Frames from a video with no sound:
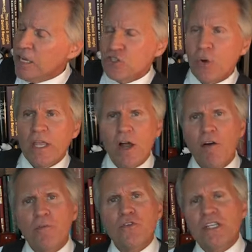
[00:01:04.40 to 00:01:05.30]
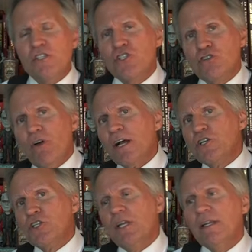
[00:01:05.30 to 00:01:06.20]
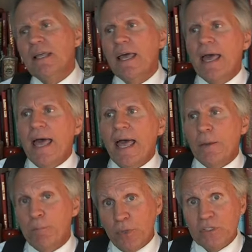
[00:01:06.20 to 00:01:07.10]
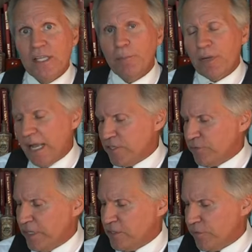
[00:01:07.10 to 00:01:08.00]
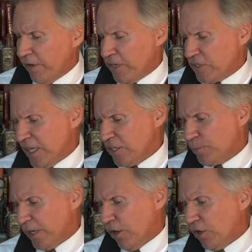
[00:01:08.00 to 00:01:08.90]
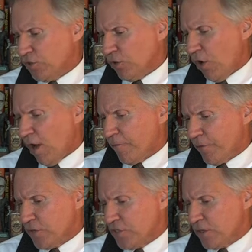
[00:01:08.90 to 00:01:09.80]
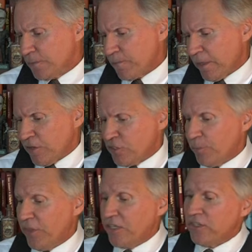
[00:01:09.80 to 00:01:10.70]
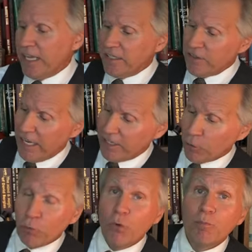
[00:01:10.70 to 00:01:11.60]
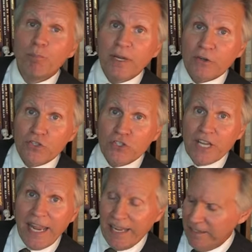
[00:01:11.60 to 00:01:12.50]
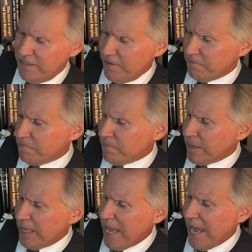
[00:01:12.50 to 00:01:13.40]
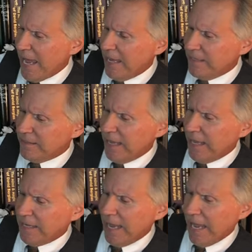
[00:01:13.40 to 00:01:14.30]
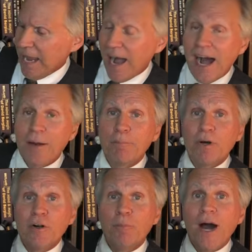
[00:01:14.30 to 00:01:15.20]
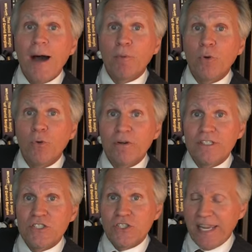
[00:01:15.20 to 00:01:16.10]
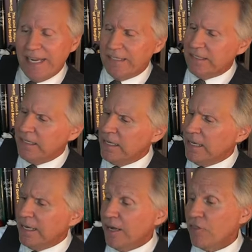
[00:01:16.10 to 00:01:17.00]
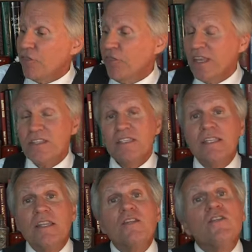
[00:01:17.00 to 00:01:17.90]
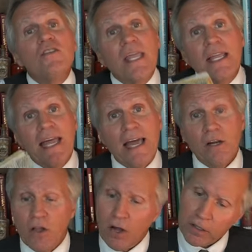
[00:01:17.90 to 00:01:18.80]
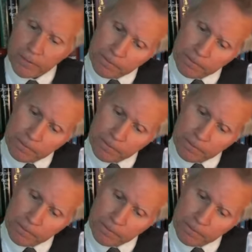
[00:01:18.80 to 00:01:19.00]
So he offers instruction and building plans for these various things. But he also offers some things like like a root beer stand and and a hot butter popcorn stand. Uh, this this is a catalog